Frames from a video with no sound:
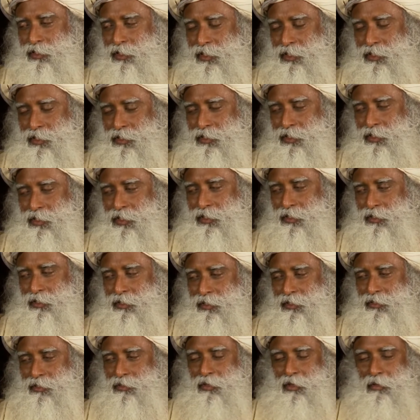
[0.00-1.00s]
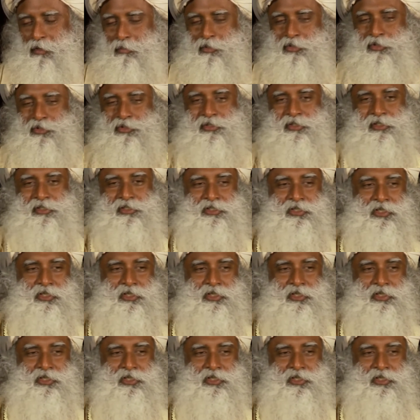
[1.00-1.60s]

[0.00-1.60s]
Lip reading: structure, your emotional